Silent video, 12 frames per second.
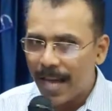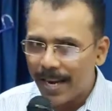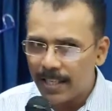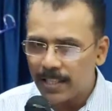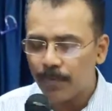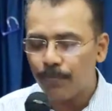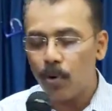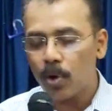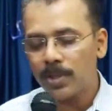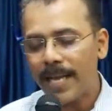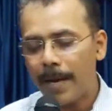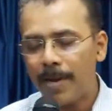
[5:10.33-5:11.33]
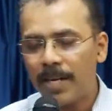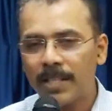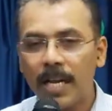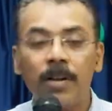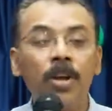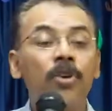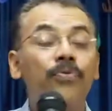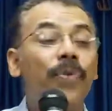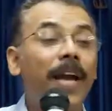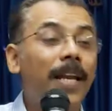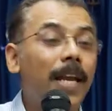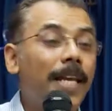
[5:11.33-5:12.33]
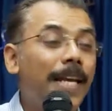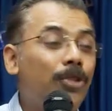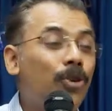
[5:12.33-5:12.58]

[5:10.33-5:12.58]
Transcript: That is the fourth dimension. Finally,